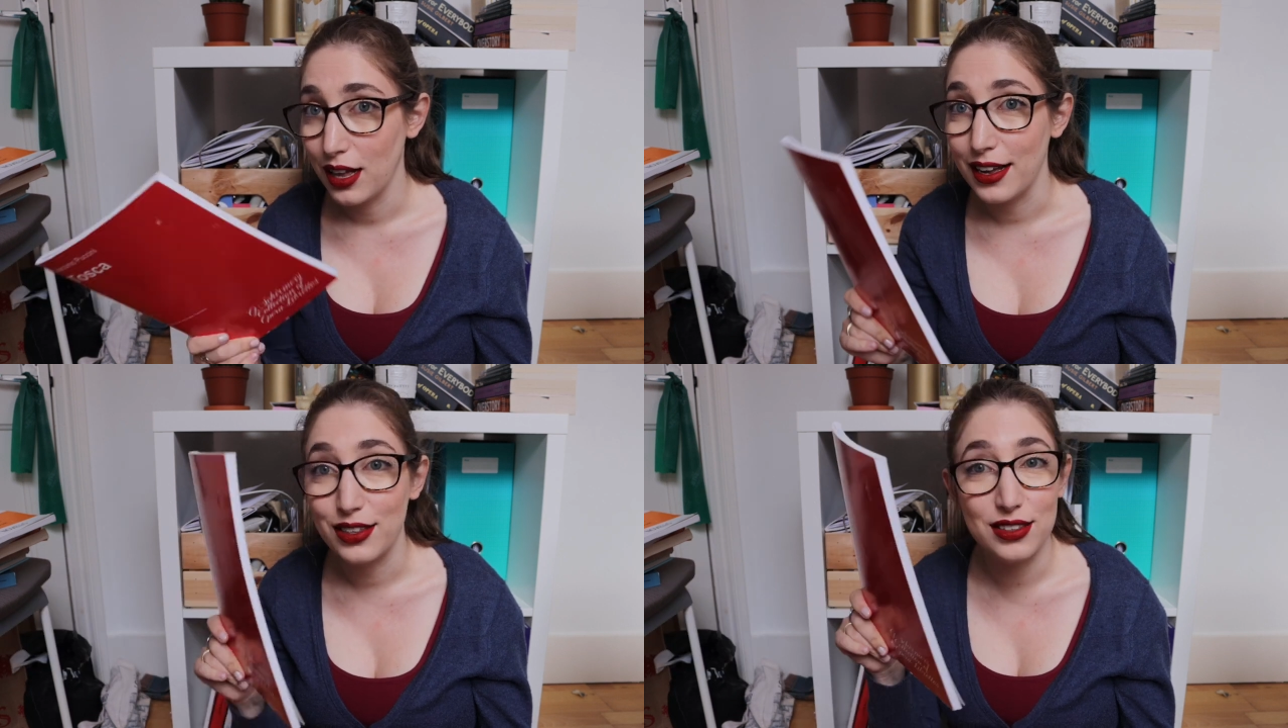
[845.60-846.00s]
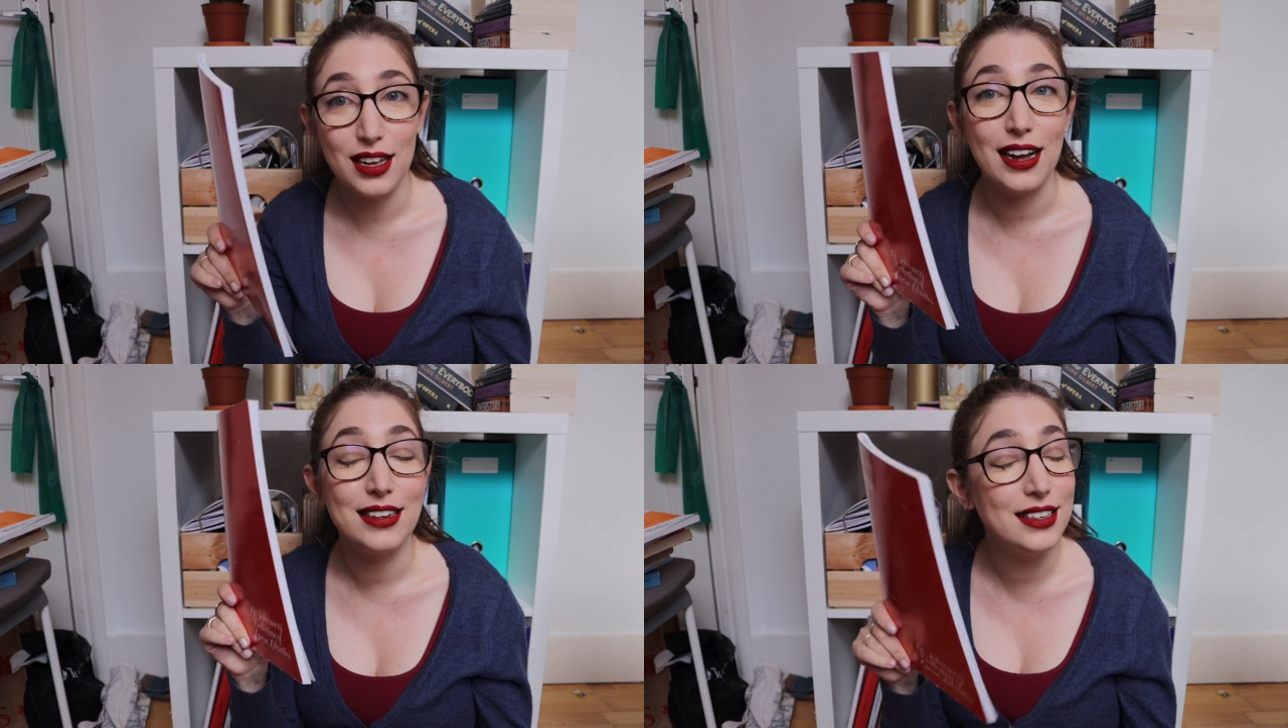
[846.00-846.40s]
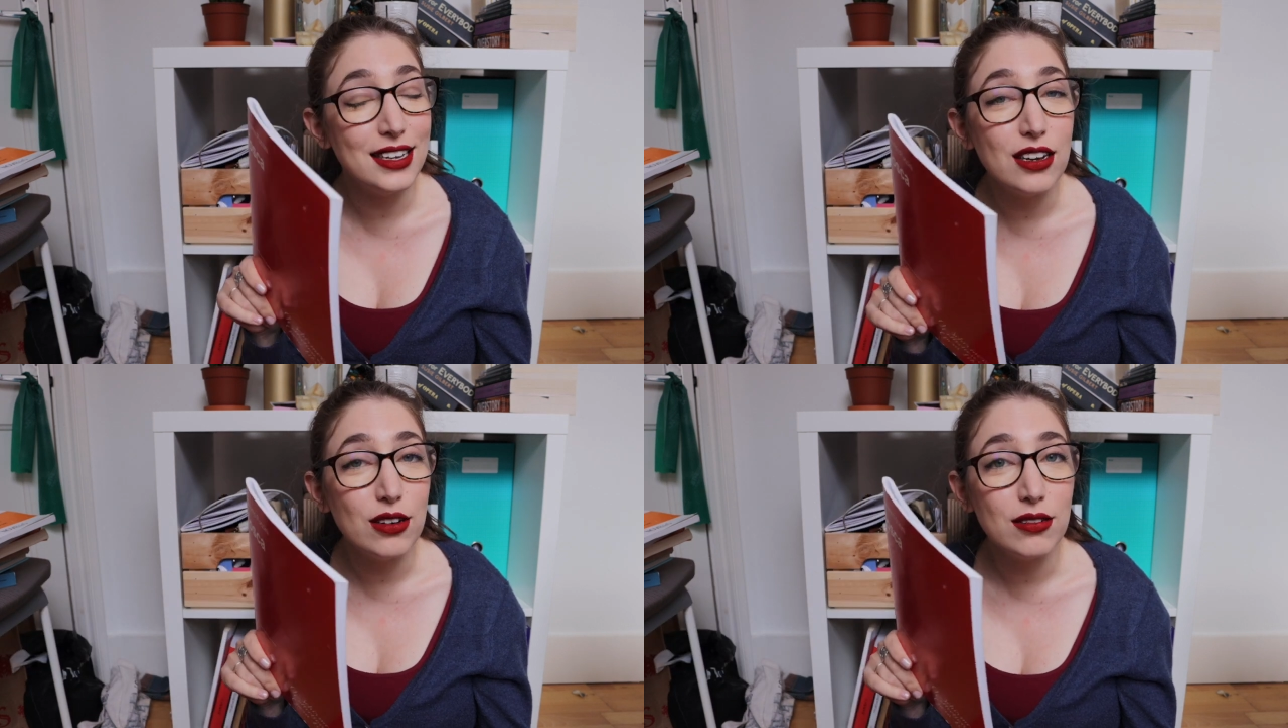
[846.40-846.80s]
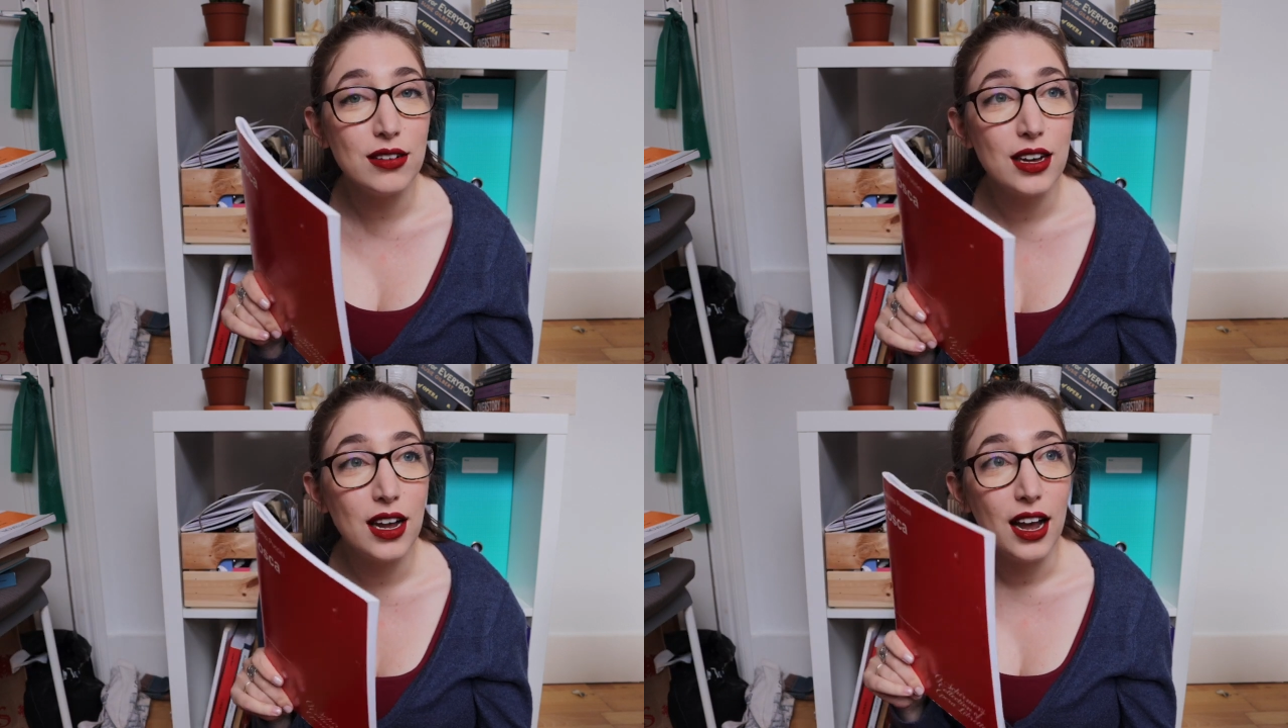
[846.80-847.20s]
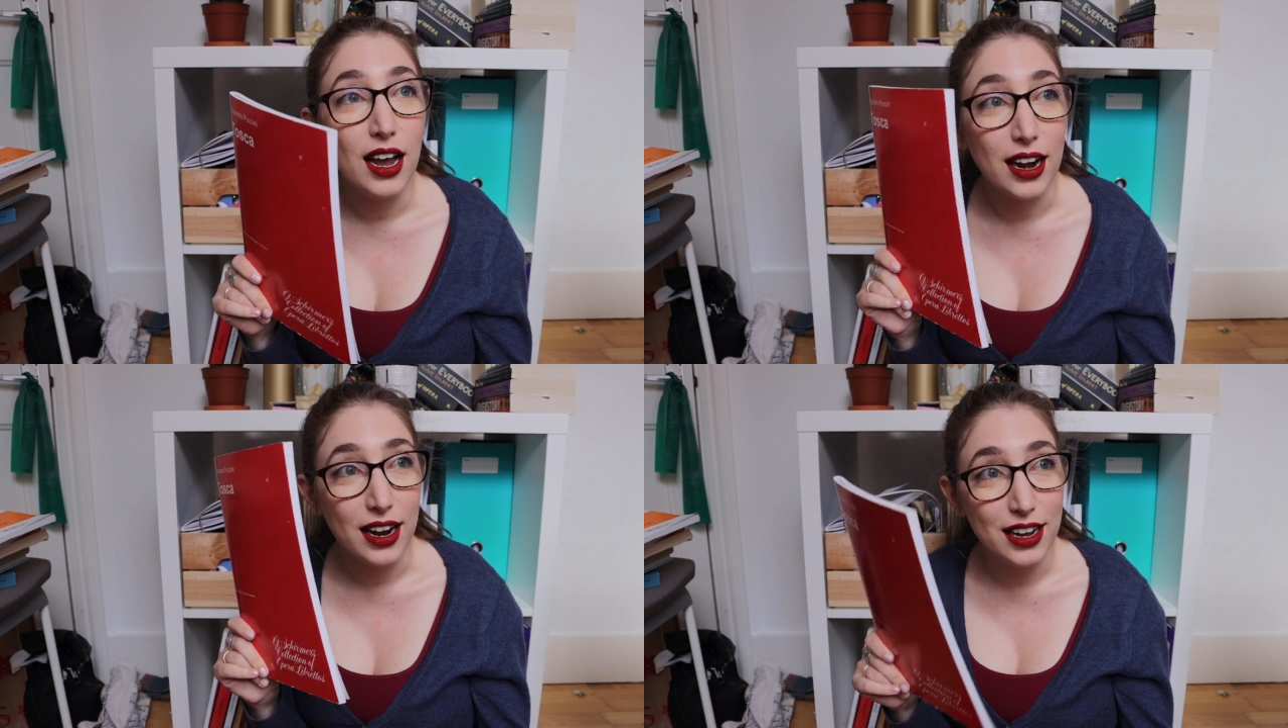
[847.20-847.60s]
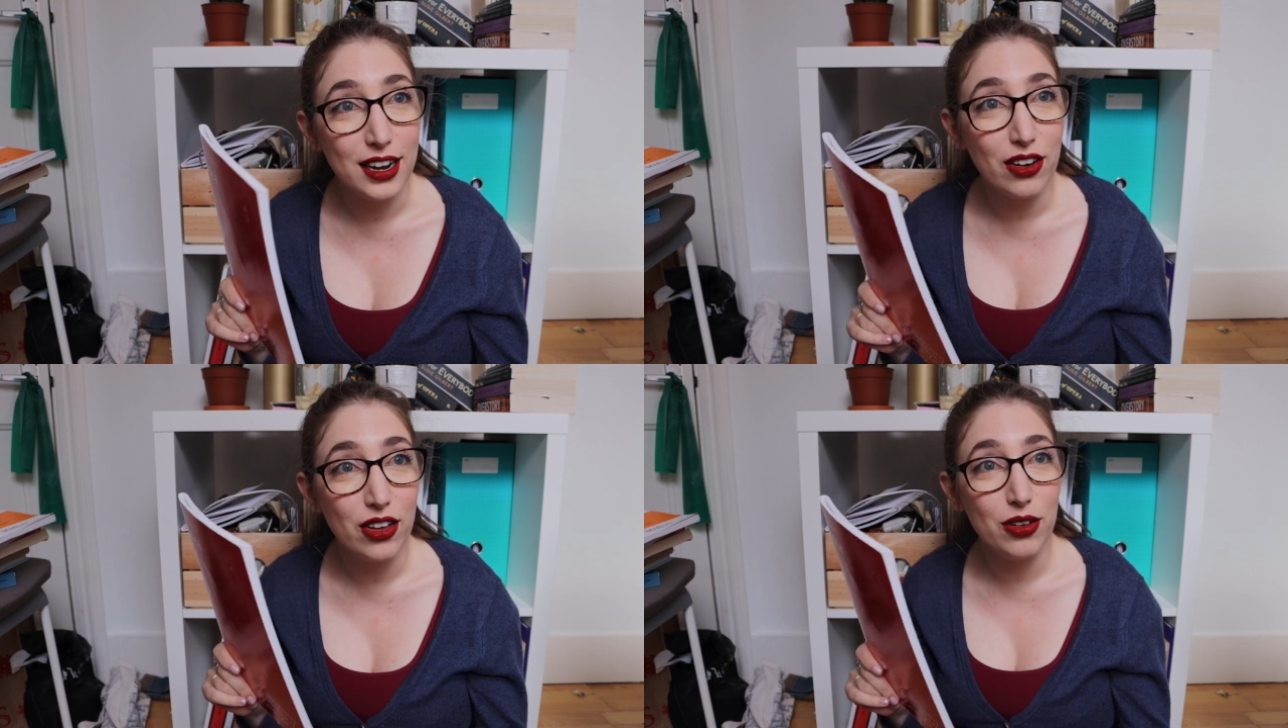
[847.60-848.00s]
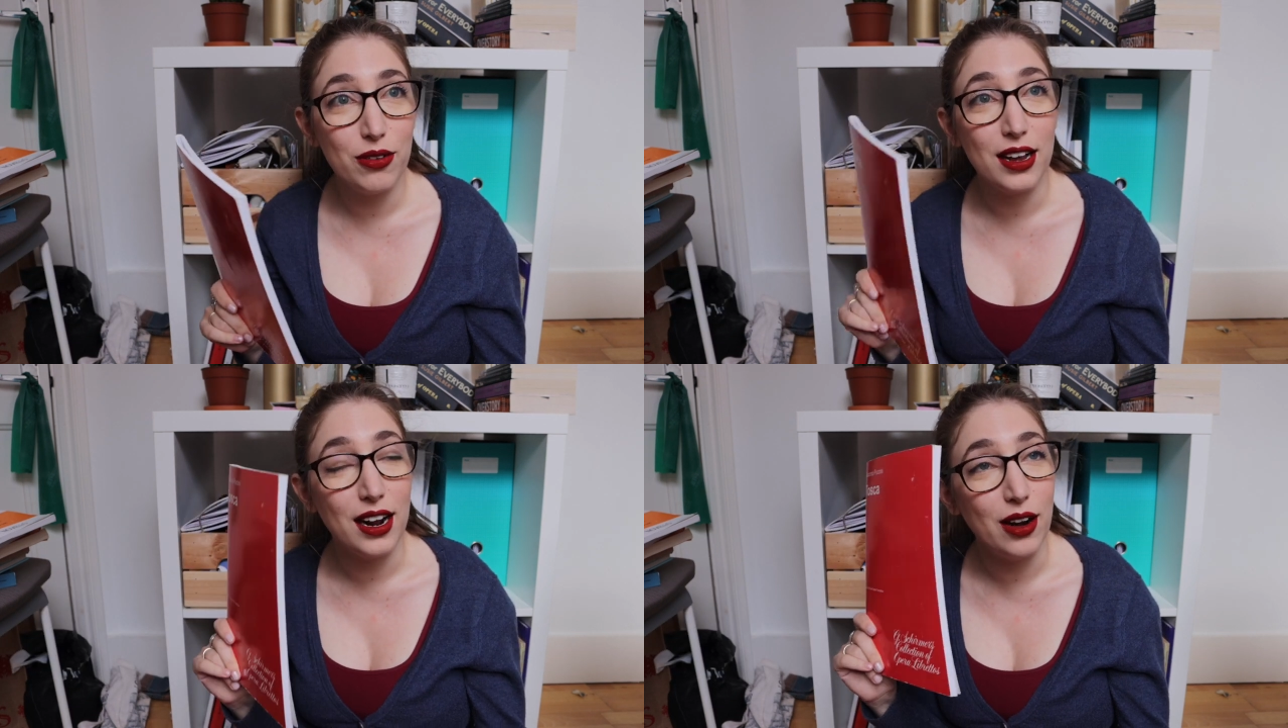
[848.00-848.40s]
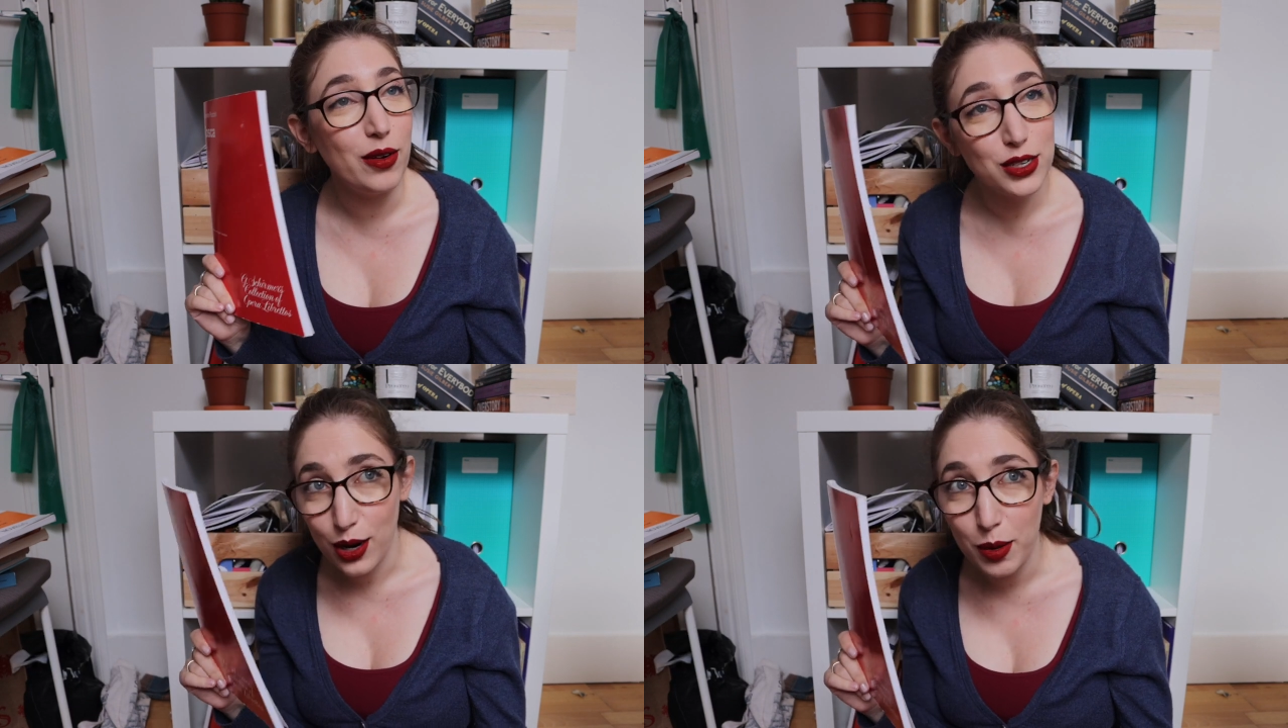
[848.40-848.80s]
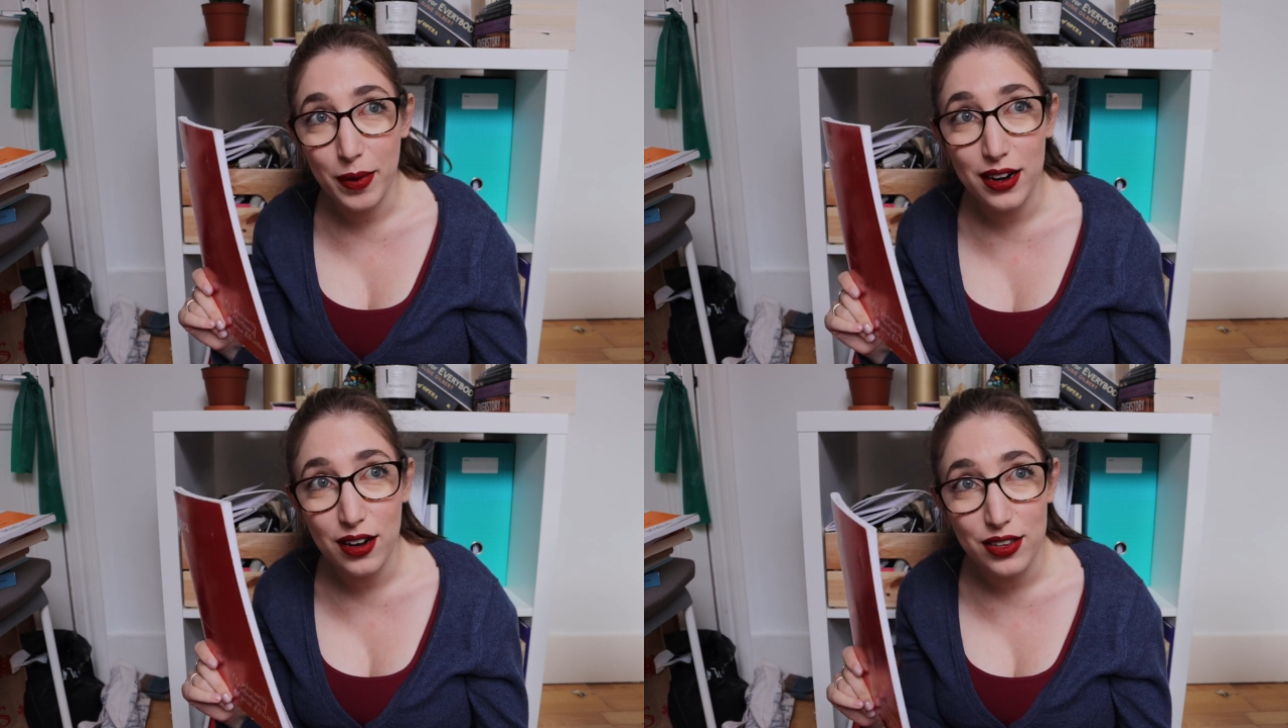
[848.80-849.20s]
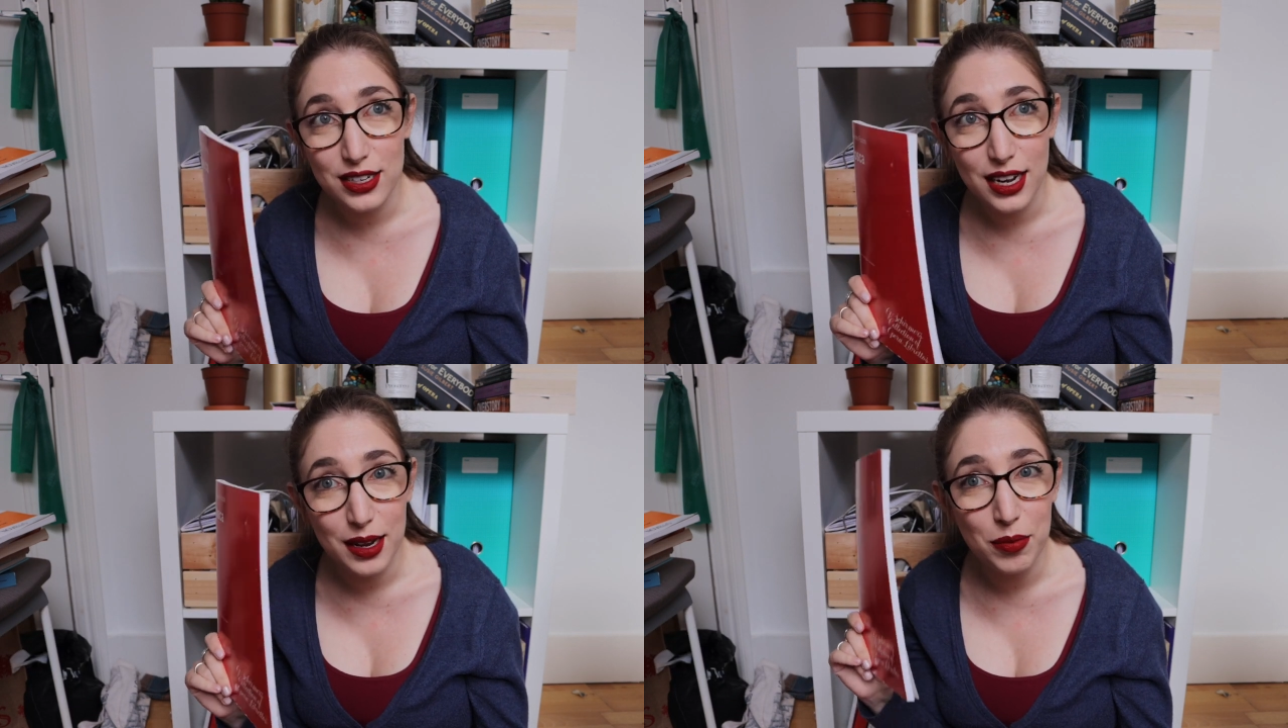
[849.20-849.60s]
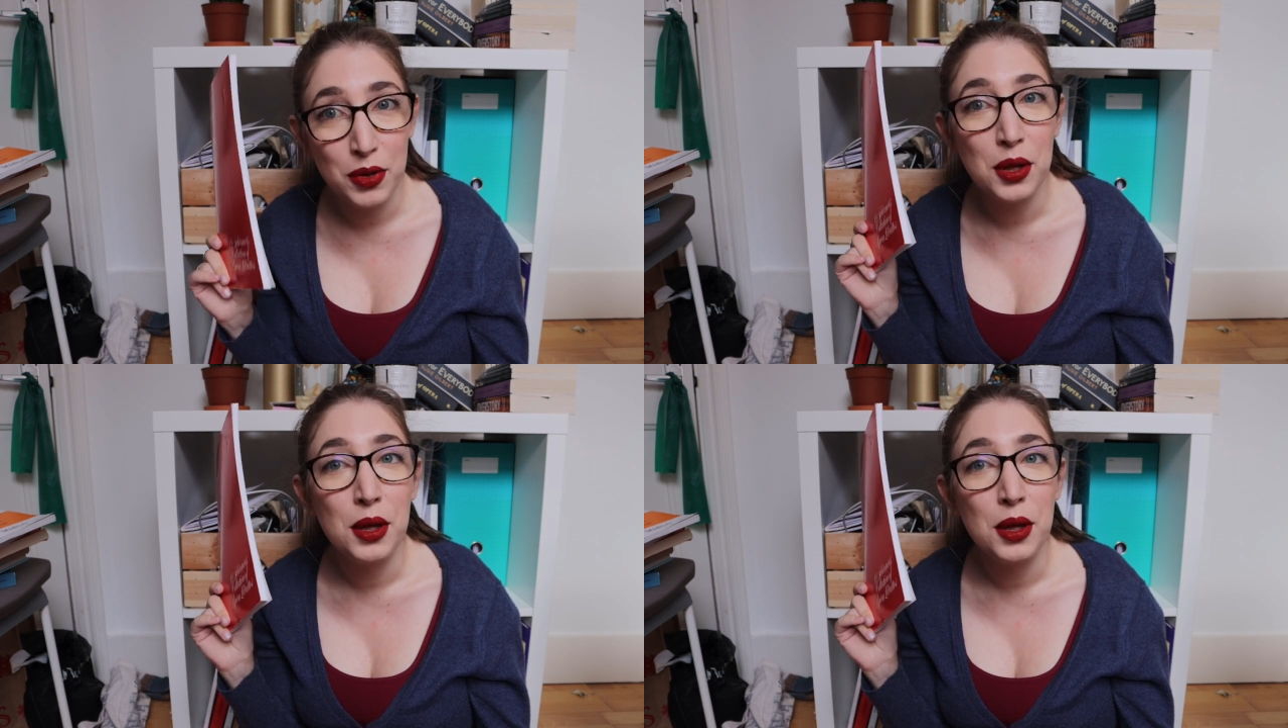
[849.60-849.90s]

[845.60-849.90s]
I see you and I hear you and I know I talk about it all the time.